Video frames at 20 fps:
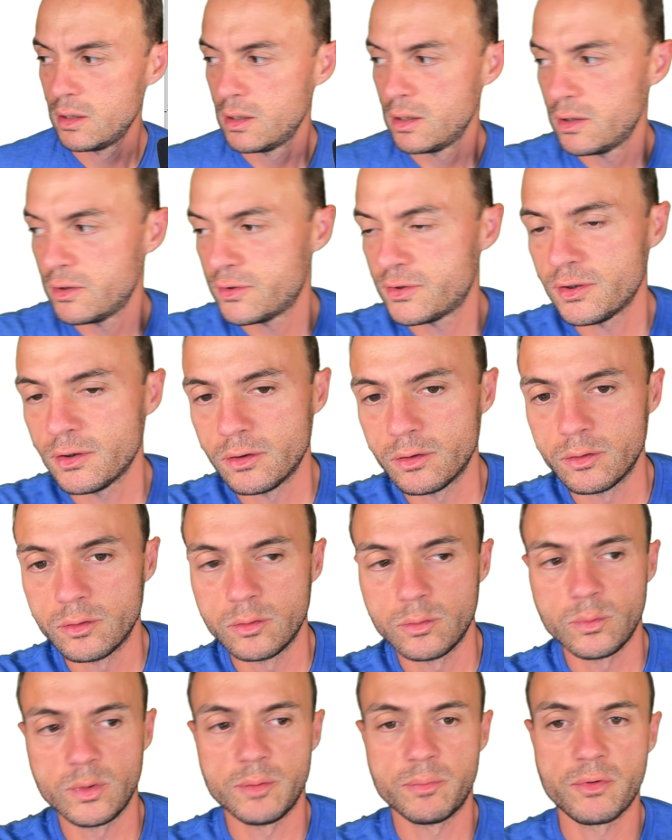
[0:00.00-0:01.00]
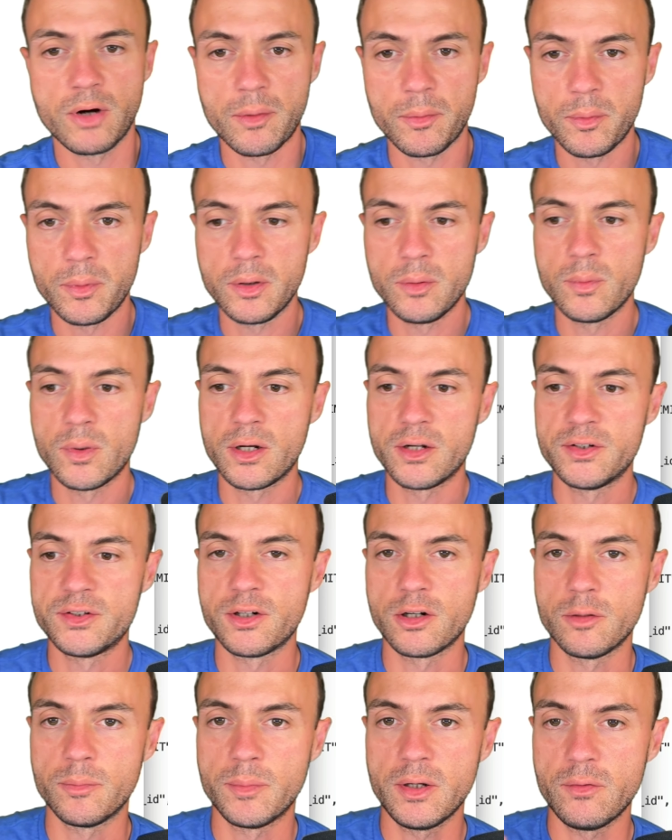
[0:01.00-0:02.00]
So we probably want to
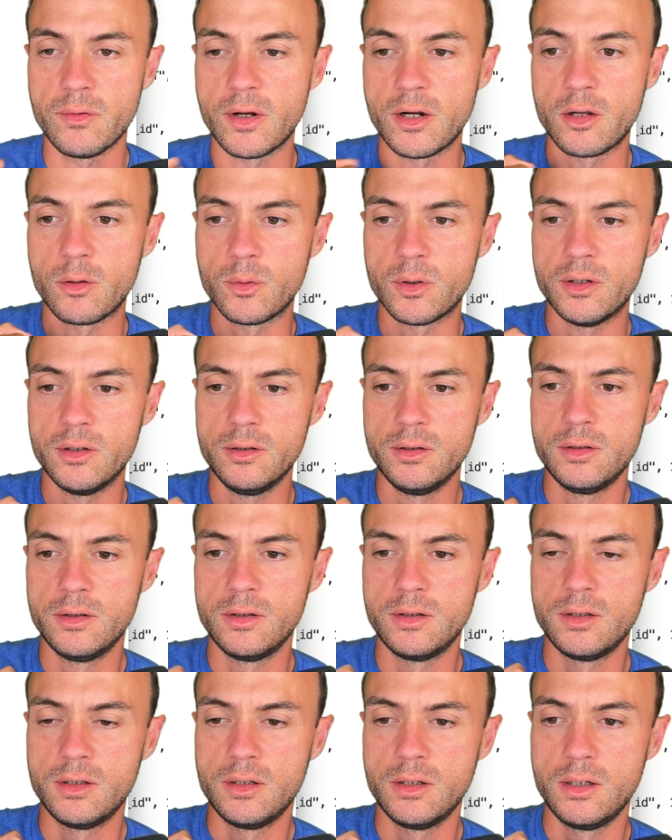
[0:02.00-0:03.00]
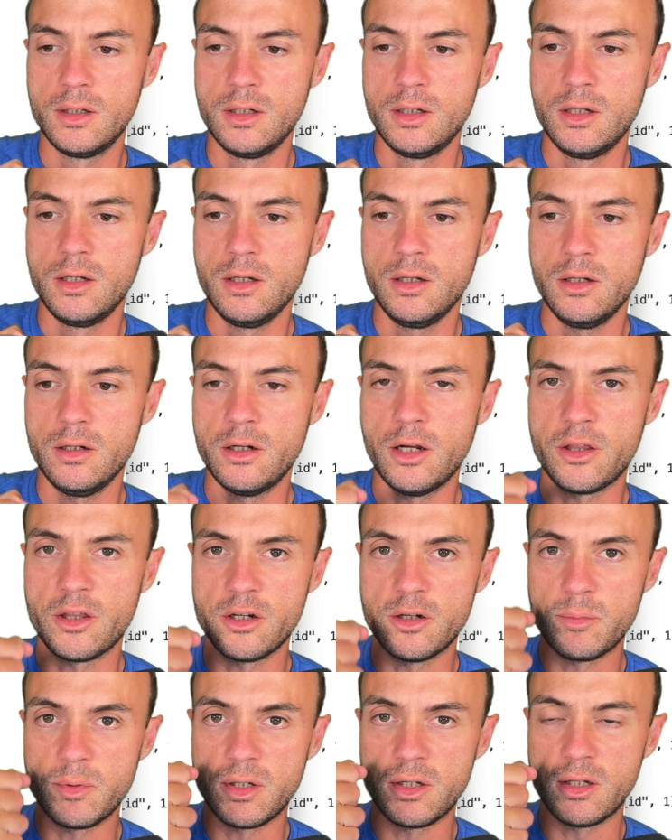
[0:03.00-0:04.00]
start by writing one. Nothing to
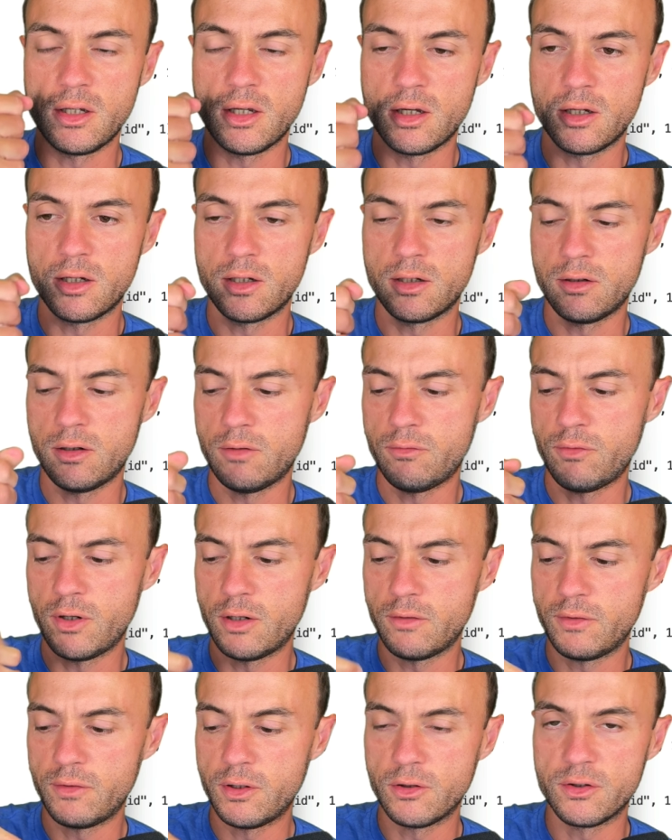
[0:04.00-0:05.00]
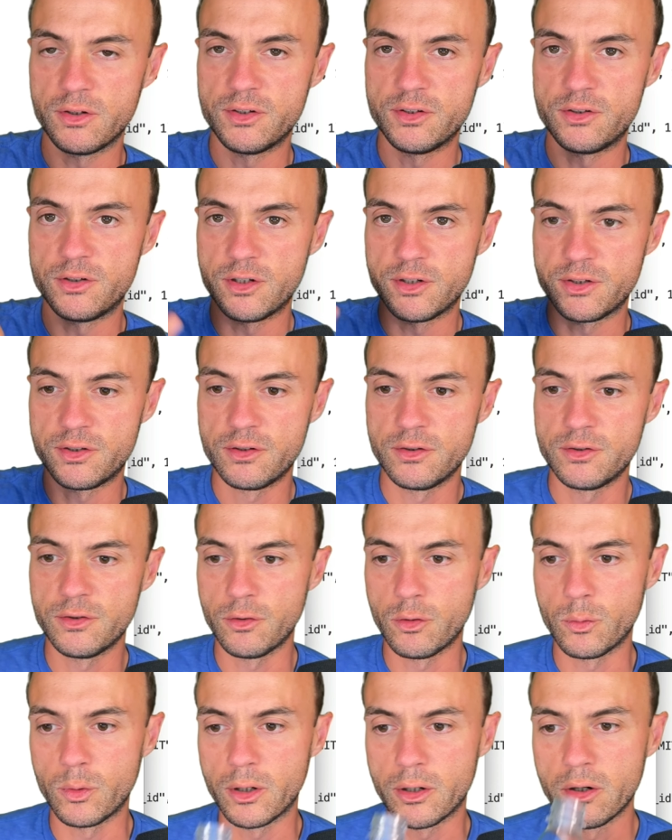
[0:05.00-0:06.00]
be afraid of here. This is just soda
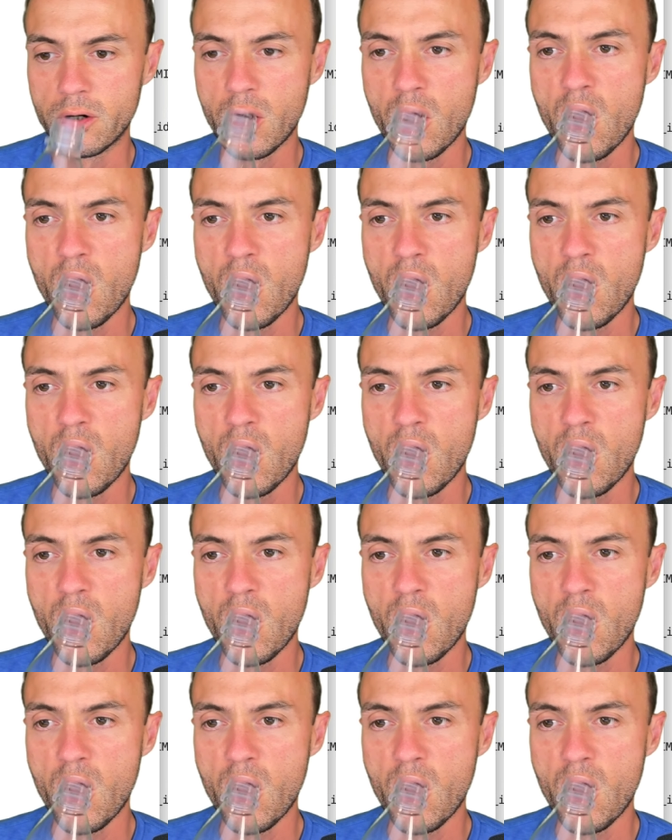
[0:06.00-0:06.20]
water.